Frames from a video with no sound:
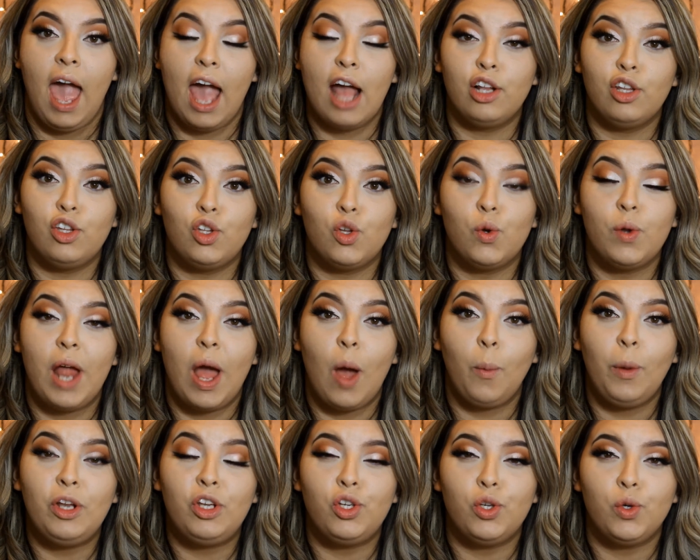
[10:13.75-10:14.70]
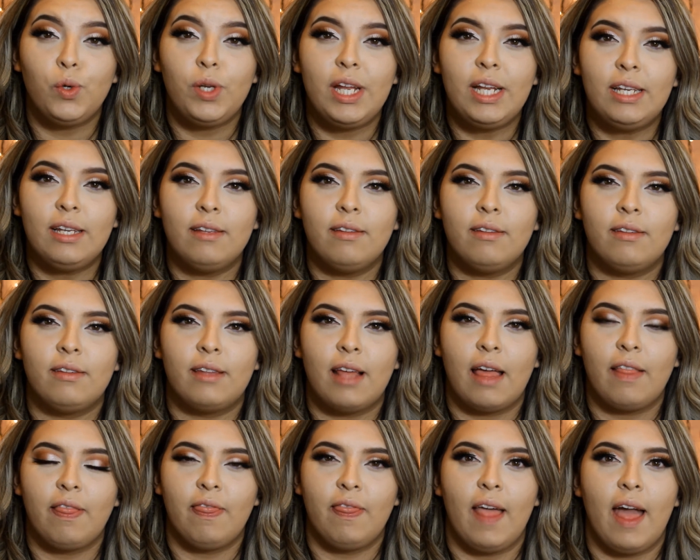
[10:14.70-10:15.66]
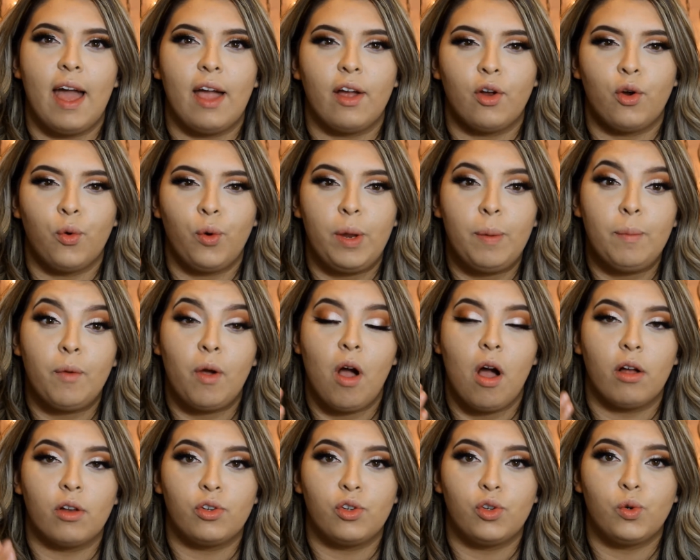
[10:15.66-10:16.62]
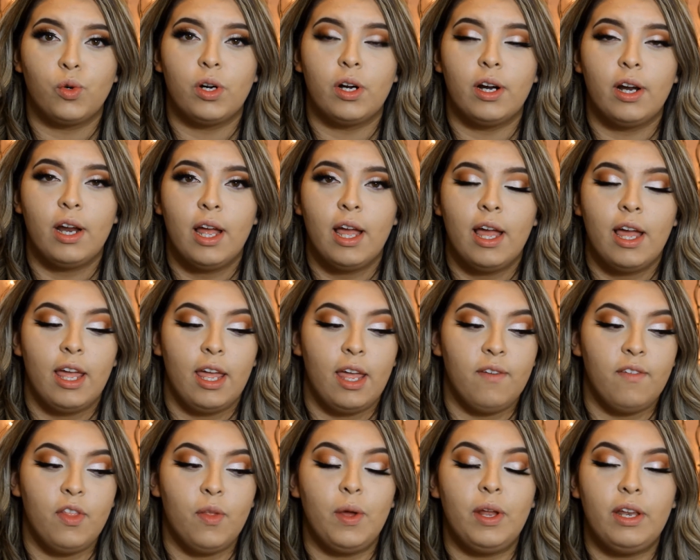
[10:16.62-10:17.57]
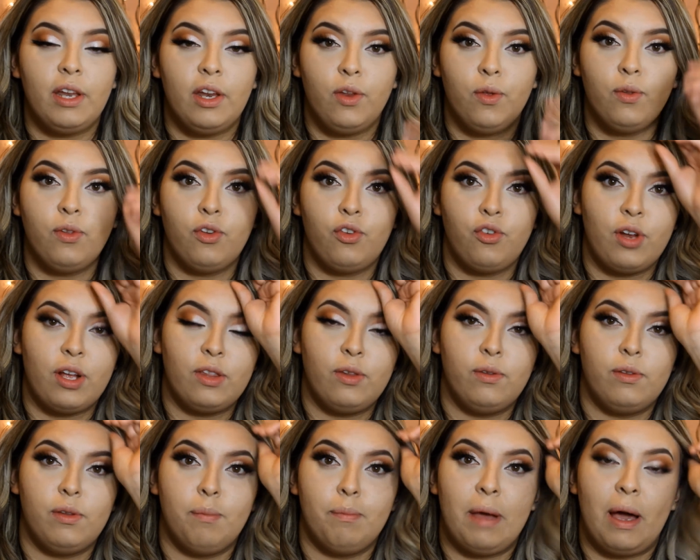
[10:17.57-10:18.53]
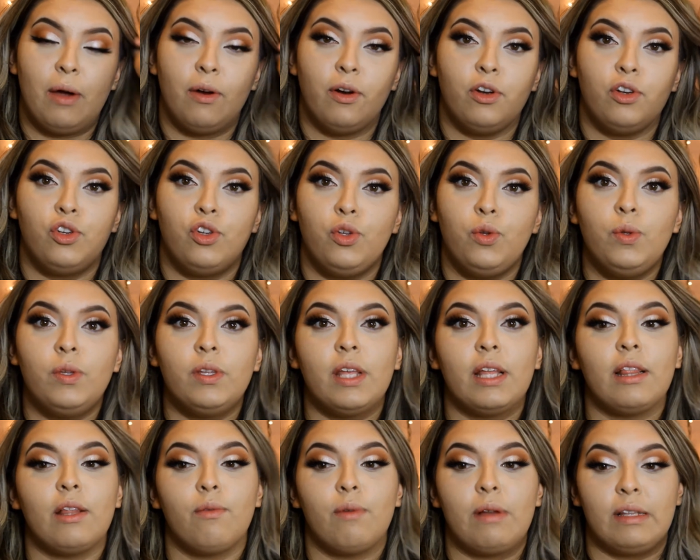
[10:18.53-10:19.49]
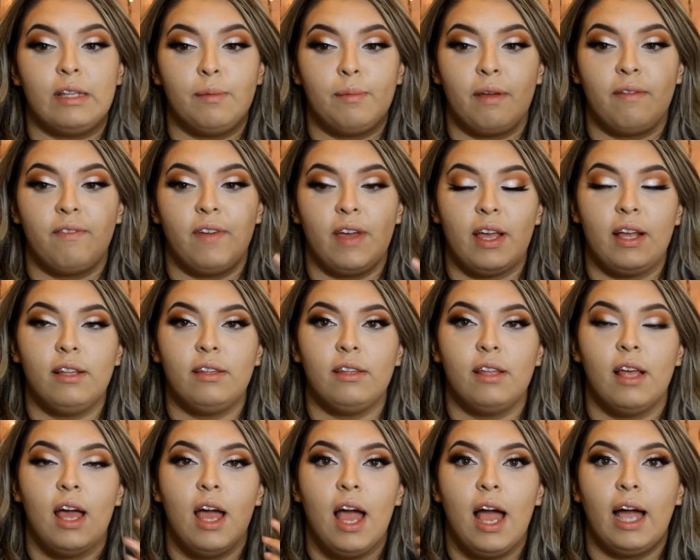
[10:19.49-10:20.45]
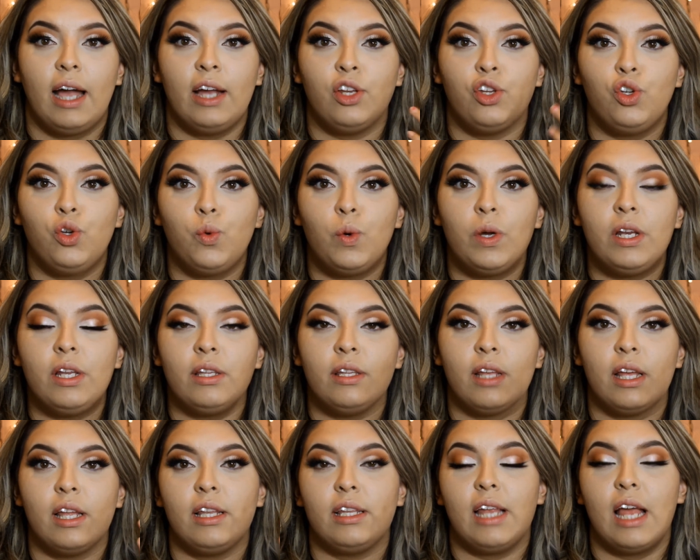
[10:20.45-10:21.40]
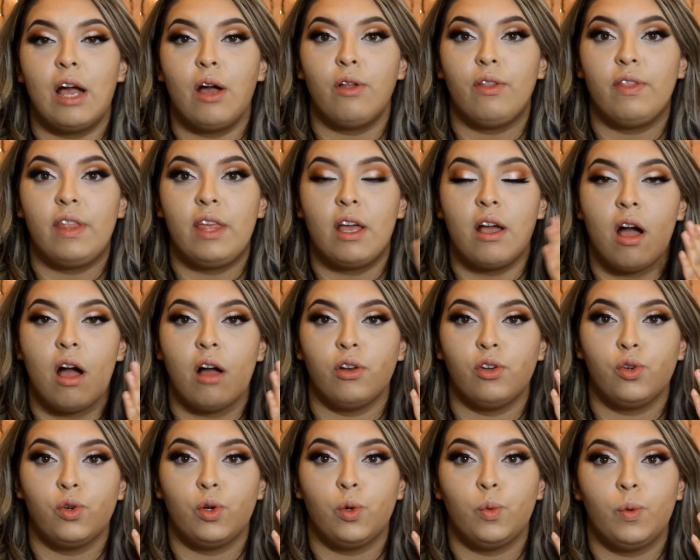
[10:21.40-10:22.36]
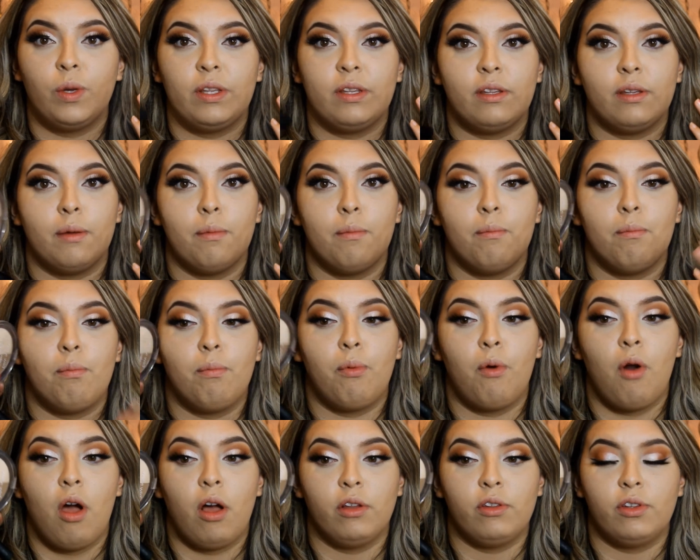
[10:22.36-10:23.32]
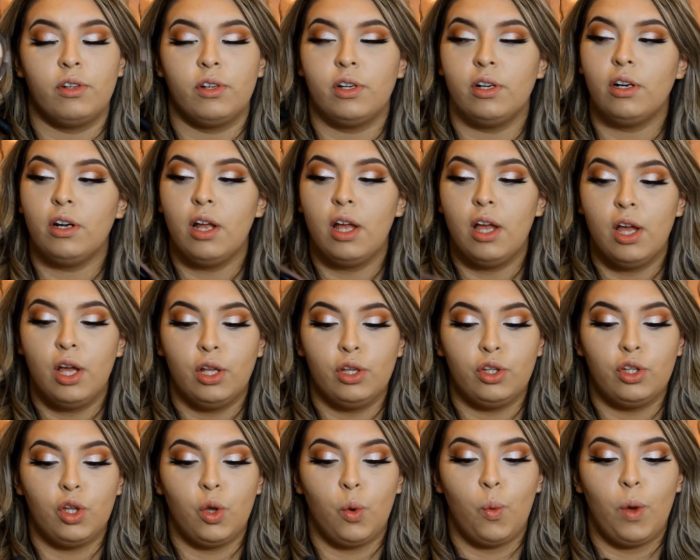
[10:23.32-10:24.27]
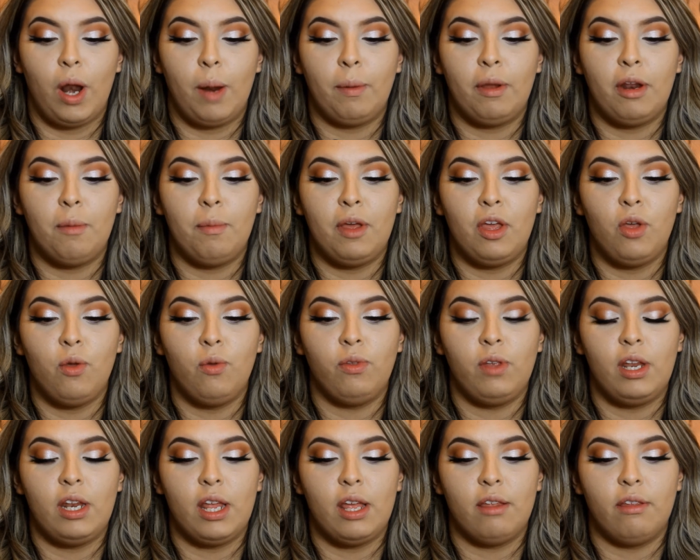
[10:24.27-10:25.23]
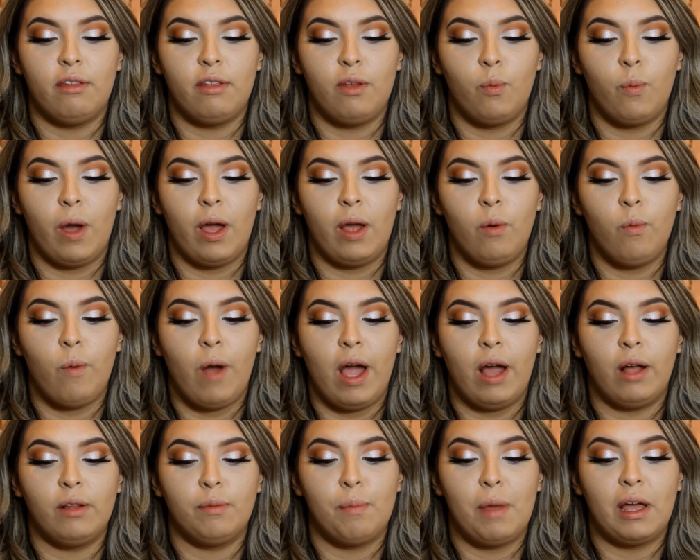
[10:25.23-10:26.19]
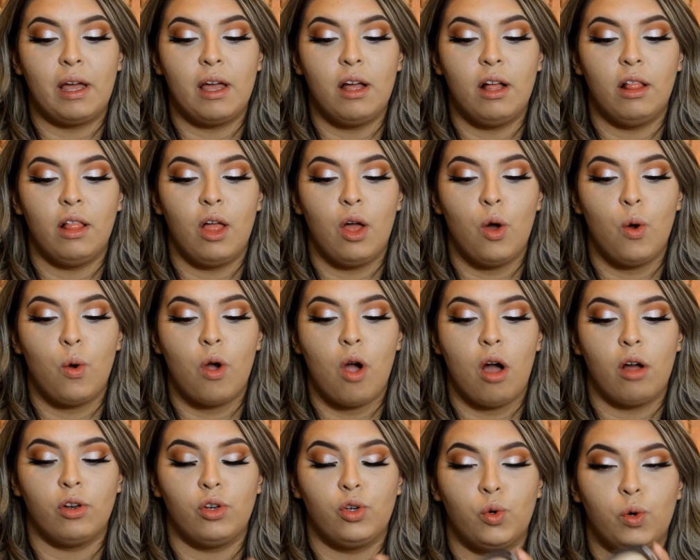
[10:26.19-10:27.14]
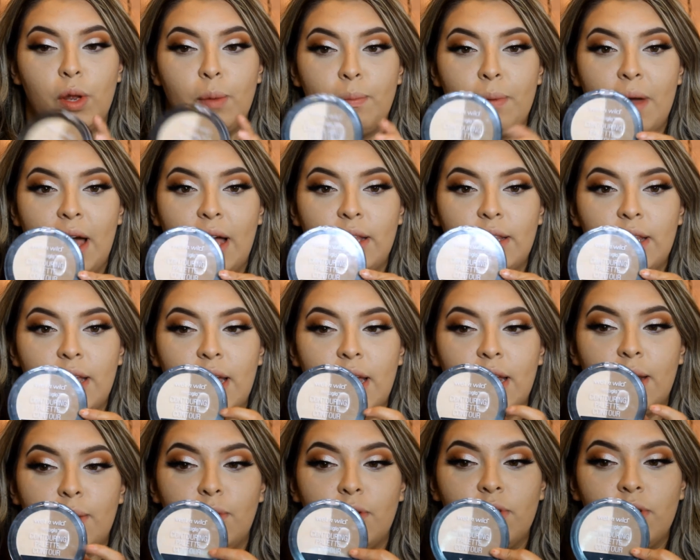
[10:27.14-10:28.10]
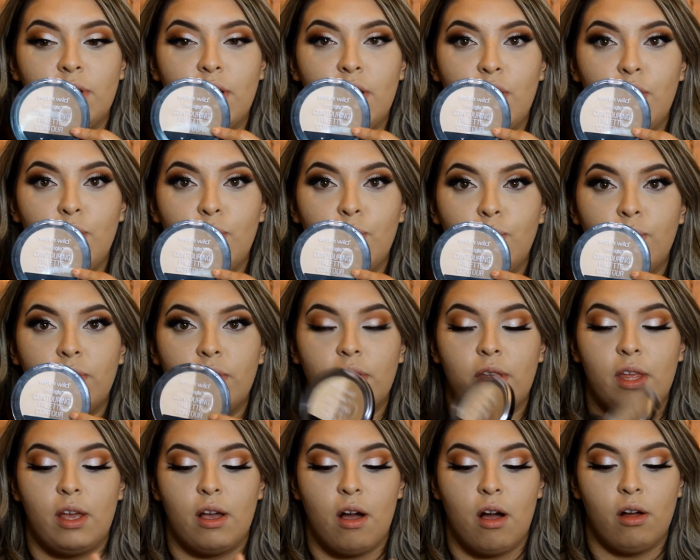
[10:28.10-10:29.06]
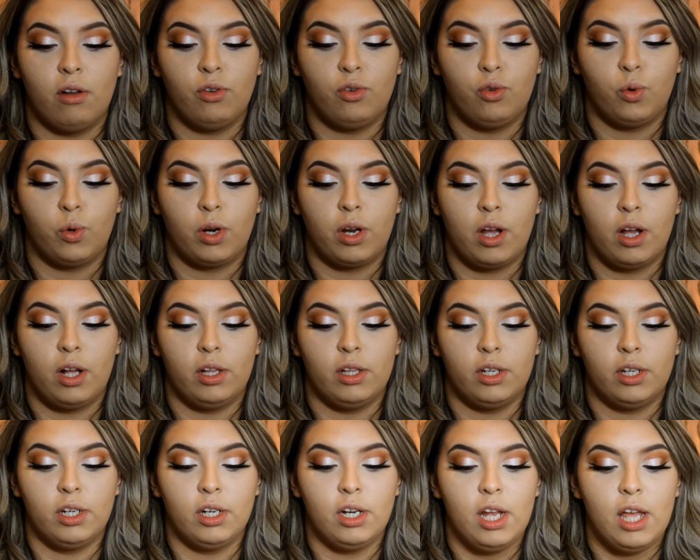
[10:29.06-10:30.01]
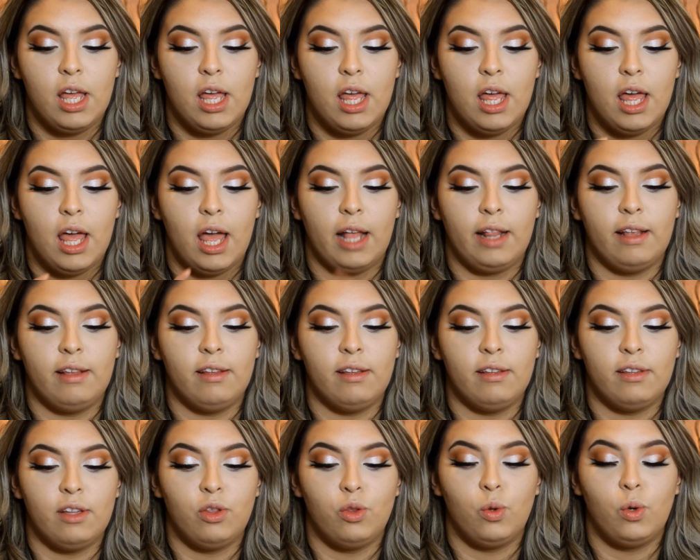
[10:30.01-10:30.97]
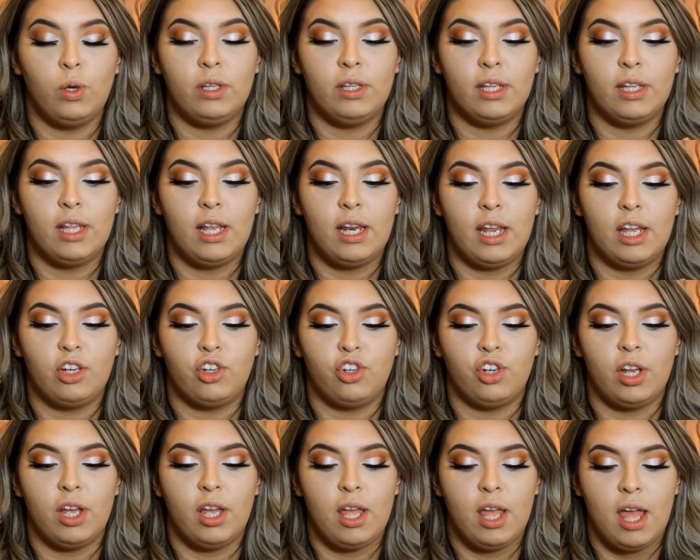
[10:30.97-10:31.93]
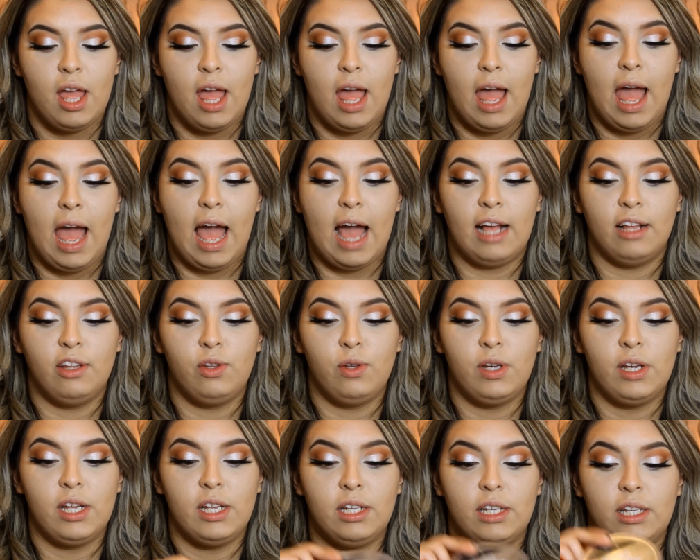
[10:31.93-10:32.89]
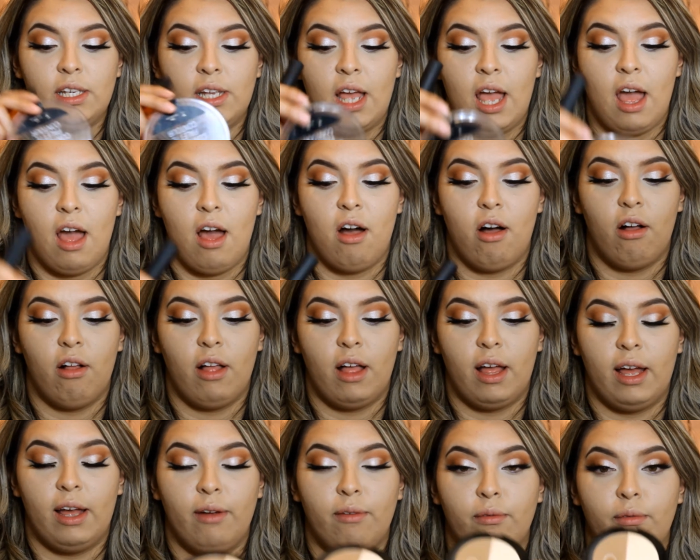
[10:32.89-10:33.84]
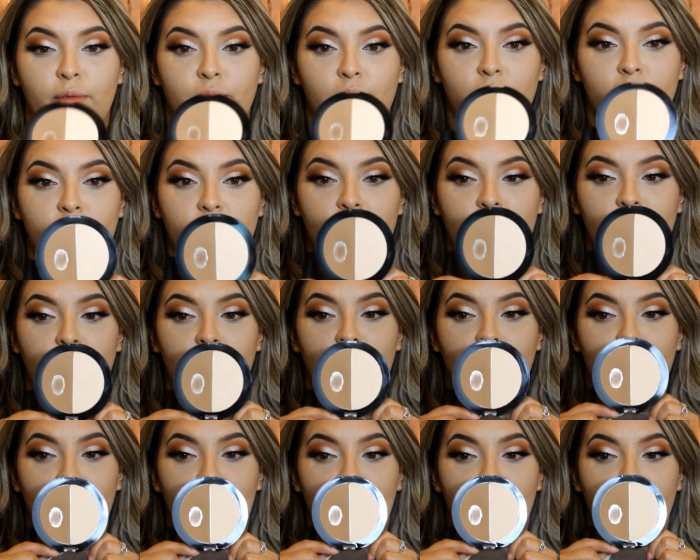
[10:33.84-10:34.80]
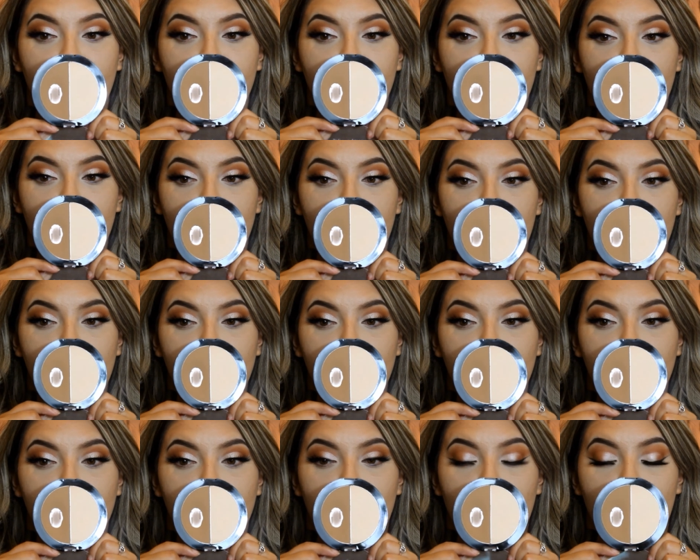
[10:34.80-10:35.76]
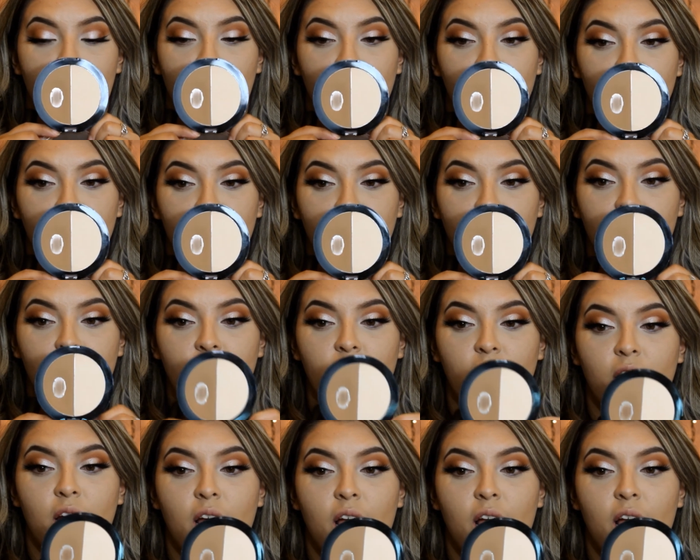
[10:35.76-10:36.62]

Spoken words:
And so now we do need to set that cream contour. Even though I did use the translucent powder to set the rest of my face, I do want to set down the contour with some bronzer. So what I'm going to be using is the Wet n Wild Mega Glow Contouring Palette, and I'm just going to use the contour color. And this is in Dulce de Leche. As you can tell, I really love this color.